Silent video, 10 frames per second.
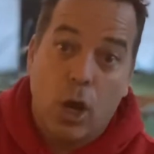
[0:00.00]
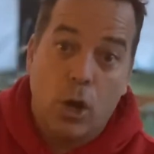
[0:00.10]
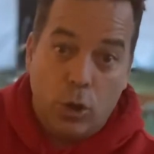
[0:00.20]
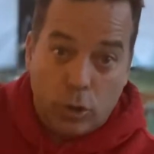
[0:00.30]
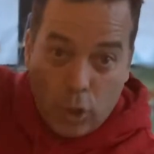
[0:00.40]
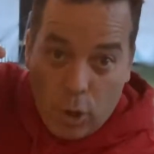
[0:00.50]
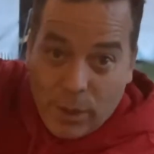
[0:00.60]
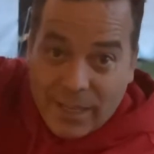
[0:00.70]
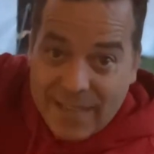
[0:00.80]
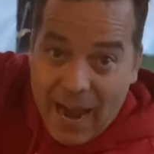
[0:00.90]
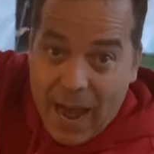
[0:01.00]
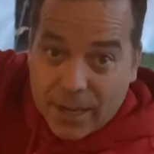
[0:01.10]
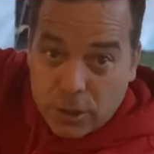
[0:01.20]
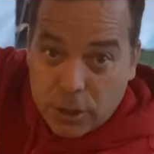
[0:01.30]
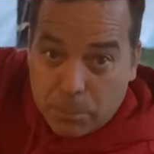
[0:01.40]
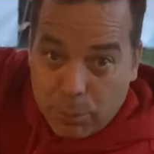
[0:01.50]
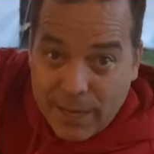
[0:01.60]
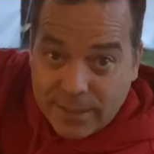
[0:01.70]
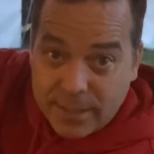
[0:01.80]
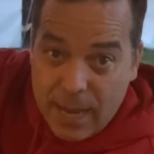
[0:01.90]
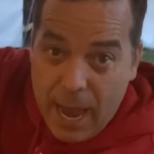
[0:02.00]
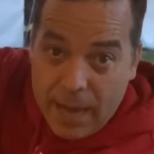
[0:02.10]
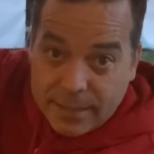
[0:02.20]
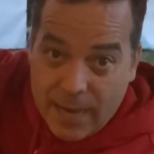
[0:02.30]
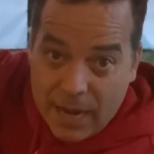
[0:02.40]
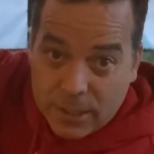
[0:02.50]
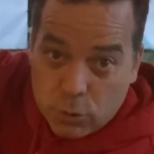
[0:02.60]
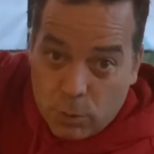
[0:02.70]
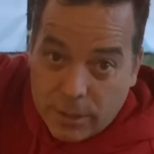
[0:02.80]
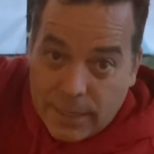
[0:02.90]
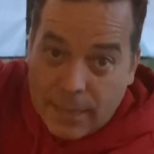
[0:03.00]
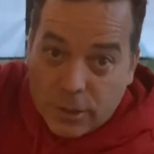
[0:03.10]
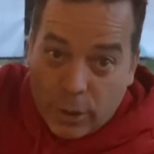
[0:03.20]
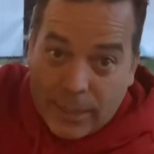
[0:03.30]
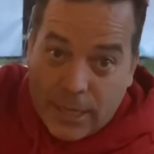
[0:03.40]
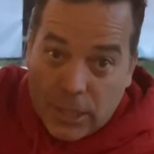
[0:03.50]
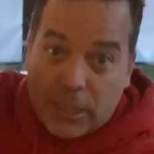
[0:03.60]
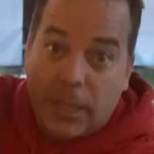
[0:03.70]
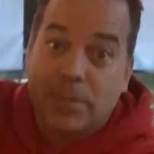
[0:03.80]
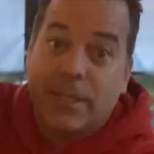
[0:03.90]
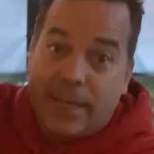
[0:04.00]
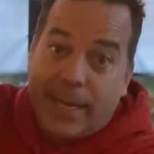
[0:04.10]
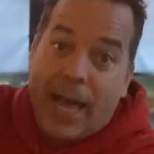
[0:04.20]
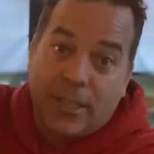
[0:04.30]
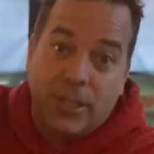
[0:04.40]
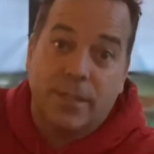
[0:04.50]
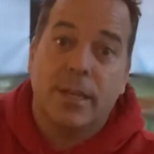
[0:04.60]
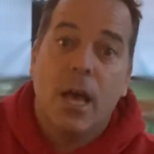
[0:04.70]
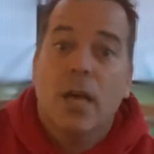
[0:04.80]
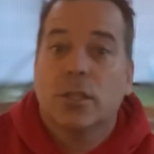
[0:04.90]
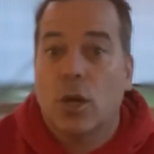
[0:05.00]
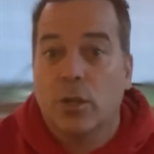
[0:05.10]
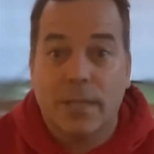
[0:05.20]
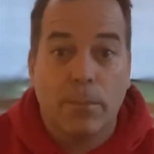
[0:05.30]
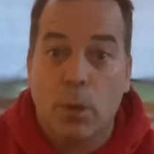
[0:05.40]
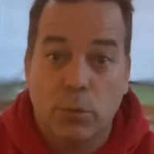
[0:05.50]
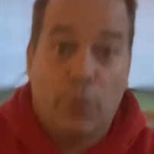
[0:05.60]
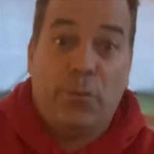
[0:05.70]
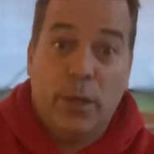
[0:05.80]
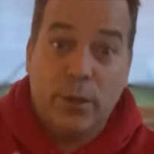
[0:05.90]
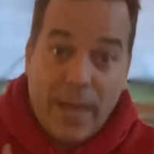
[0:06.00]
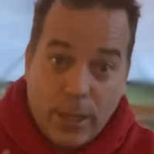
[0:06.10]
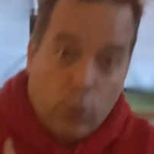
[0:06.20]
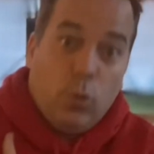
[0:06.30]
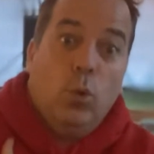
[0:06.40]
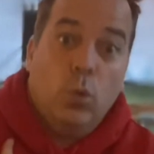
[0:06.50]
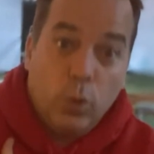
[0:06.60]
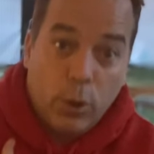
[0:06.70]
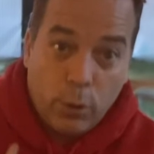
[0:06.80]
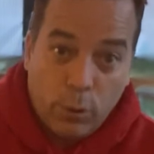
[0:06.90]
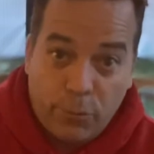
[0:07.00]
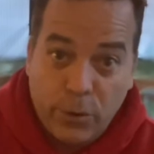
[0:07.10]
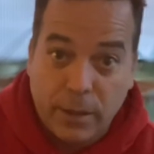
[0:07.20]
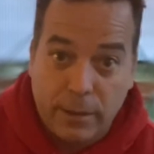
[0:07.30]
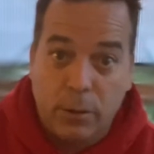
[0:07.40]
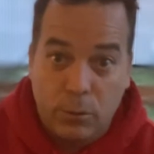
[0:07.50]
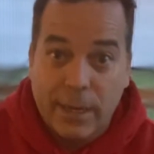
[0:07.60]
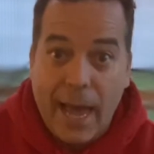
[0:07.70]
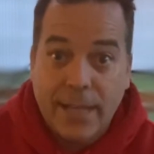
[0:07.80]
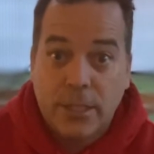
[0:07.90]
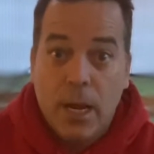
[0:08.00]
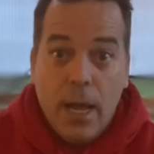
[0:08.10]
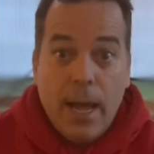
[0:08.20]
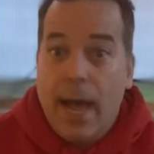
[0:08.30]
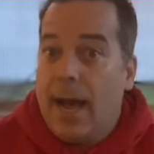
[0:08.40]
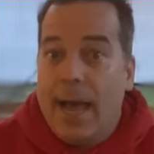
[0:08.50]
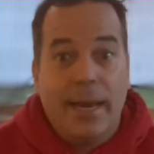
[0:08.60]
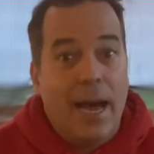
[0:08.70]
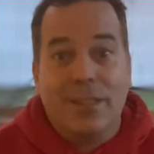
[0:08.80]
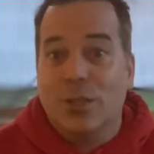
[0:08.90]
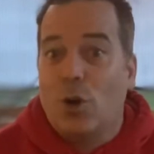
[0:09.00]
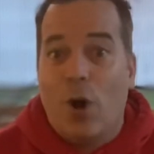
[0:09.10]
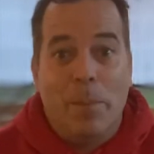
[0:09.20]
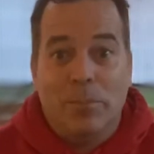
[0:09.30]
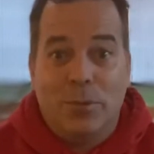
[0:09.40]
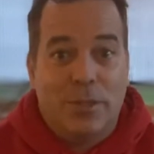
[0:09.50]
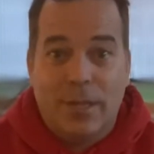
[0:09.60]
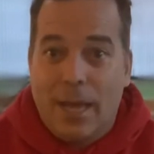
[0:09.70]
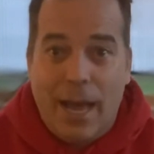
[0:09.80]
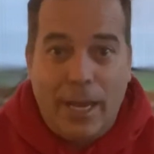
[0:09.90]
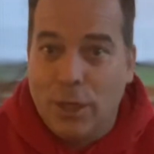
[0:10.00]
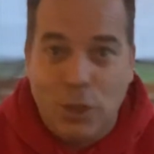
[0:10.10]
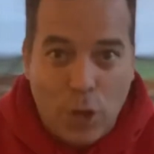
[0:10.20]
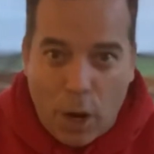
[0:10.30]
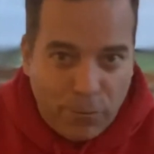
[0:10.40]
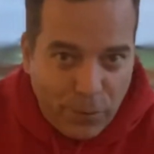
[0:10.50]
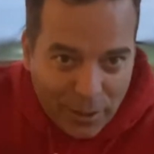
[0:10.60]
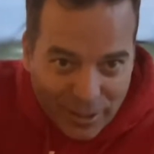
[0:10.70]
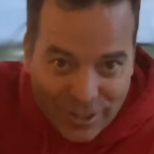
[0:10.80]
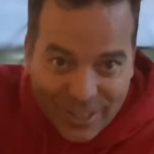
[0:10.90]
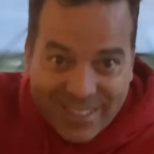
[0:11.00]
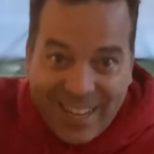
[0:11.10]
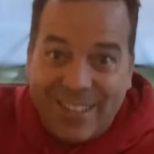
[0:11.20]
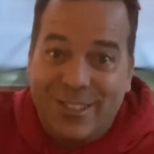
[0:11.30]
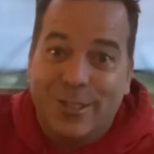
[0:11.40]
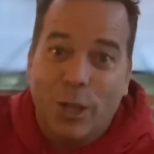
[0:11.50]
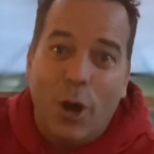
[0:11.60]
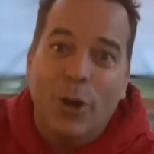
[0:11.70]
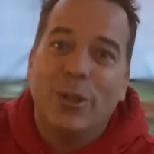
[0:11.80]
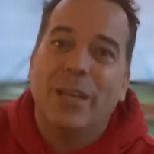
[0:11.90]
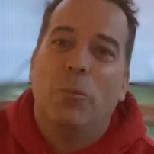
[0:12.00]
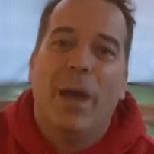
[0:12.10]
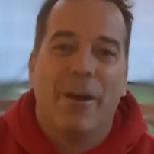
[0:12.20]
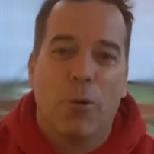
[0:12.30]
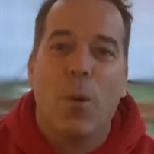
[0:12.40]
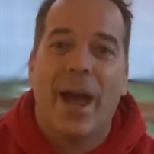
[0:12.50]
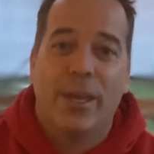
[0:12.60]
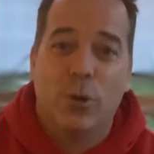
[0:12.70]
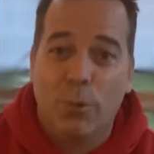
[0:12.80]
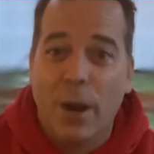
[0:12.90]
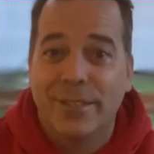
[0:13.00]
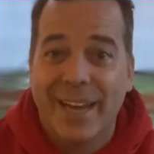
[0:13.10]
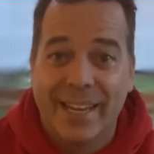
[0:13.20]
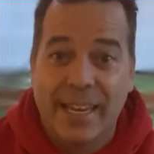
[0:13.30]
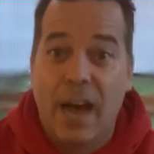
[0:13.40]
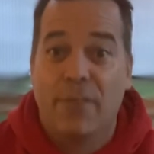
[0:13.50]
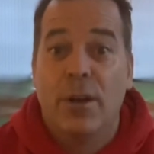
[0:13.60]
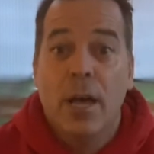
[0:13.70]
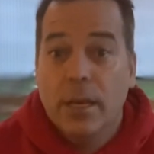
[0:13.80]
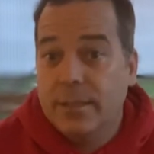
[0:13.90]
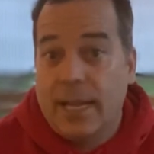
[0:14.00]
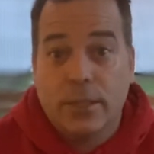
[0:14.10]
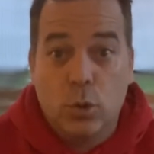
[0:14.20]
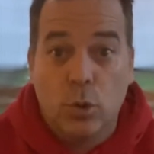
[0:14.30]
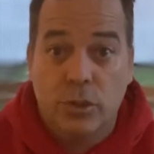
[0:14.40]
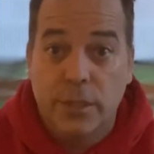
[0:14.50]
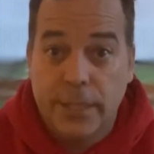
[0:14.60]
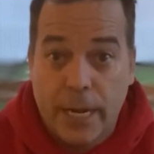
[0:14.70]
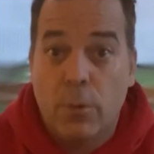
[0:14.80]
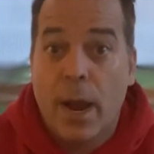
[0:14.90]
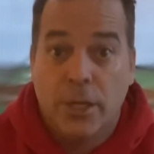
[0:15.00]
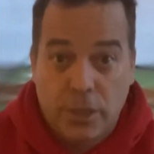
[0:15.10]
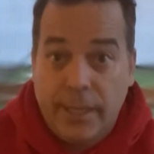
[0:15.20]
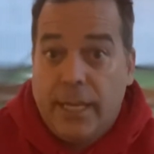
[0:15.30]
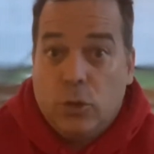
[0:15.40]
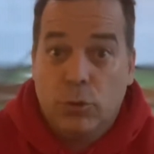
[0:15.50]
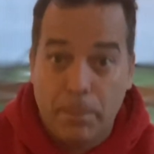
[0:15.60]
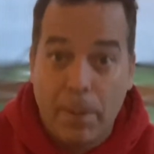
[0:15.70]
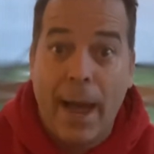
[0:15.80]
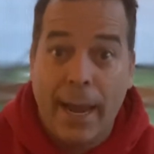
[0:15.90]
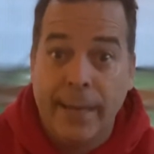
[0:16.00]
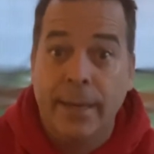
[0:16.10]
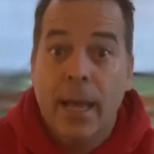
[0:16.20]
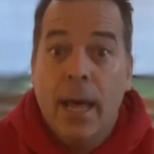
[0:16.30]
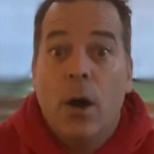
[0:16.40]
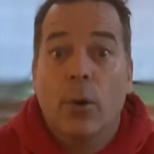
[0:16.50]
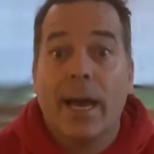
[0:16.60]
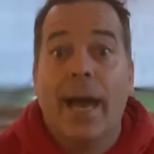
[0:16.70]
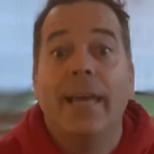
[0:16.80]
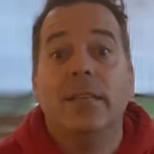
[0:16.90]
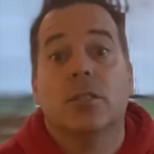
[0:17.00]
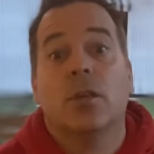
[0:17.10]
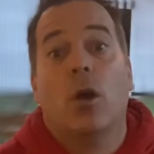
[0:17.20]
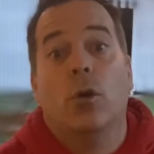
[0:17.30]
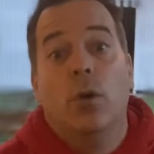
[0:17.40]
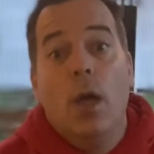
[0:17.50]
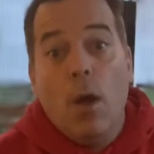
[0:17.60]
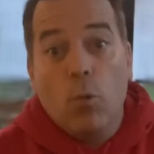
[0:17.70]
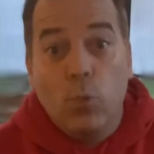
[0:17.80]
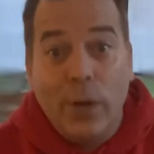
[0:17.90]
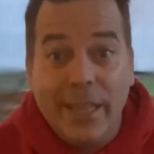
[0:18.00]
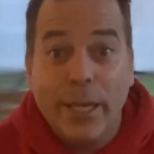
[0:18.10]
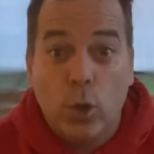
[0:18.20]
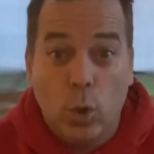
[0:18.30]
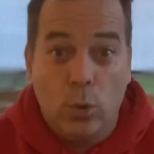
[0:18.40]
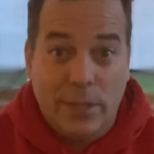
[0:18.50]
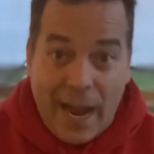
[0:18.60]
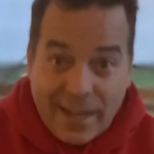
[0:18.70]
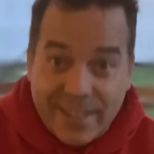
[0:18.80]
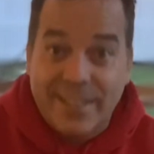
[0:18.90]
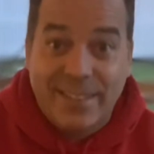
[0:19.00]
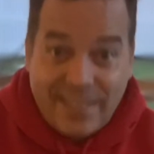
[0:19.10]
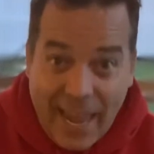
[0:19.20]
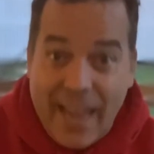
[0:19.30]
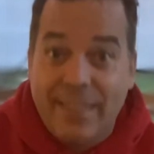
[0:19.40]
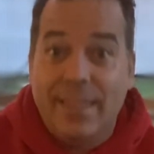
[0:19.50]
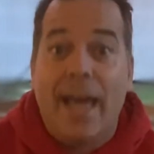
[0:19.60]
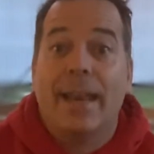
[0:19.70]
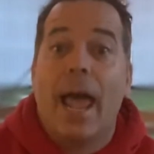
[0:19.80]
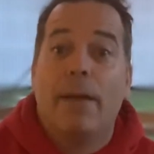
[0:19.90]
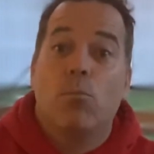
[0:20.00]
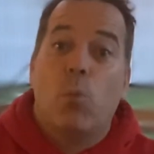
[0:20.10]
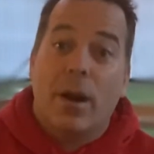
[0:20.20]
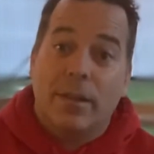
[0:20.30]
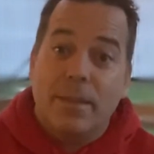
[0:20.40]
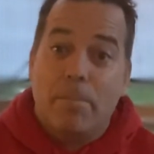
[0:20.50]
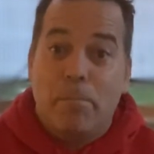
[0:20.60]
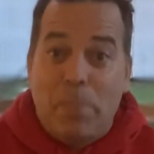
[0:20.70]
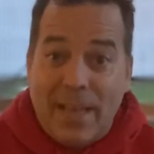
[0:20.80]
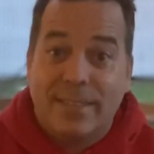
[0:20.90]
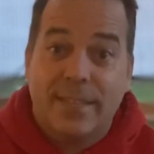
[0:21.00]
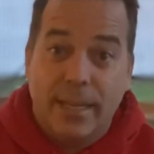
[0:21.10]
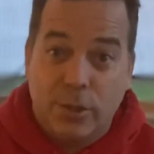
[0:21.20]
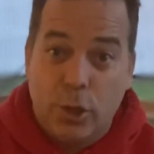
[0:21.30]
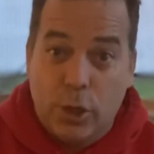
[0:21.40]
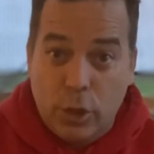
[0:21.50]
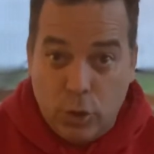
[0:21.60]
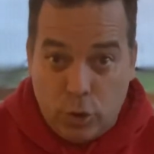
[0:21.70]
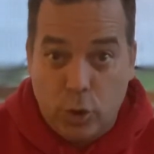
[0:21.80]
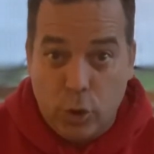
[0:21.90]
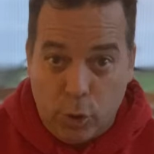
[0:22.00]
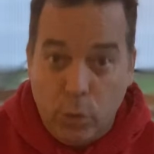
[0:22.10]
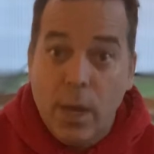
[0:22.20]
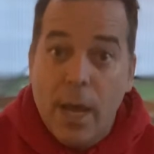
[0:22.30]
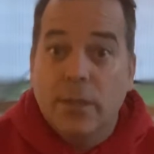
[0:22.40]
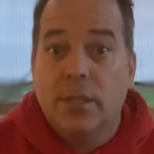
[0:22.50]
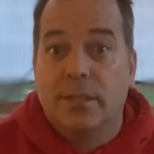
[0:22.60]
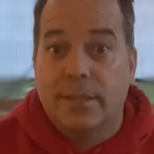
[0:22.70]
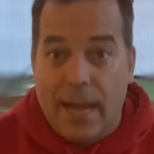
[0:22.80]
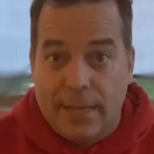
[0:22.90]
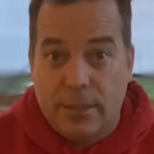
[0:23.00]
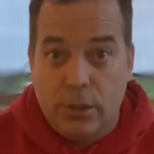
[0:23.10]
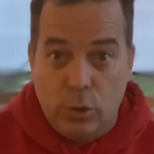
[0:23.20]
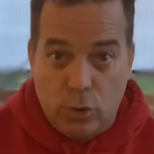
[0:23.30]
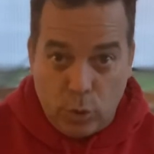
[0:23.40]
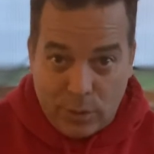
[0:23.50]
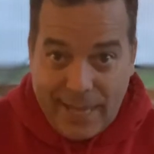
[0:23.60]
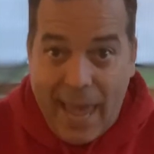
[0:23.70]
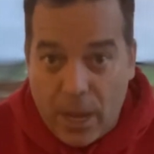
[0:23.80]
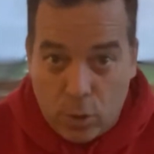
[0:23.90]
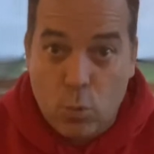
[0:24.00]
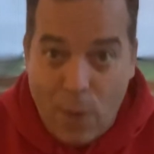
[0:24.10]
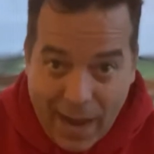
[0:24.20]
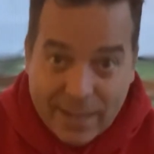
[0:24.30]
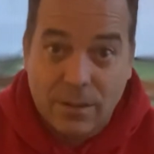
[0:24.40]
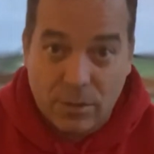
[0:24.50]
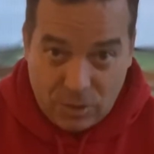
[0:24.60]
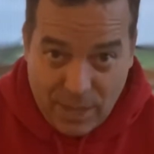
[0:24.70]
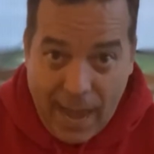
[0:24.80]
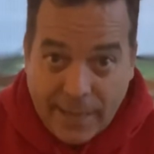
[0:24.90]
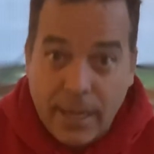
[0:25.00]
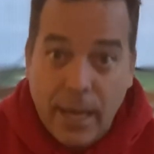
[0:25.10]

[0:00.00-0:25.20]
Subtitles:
it's harder to depress and it's harder to rotate, so you get your clips and your catches. So sometimes you'll feel that, you'll feel a little catch, and other times you don't feel it. It's just starting to slowly wear away your rotator cuff, start to cause degeneration, injury, pain. Okay, so really cool to understand that. And one of the best things you can do to start to counteract that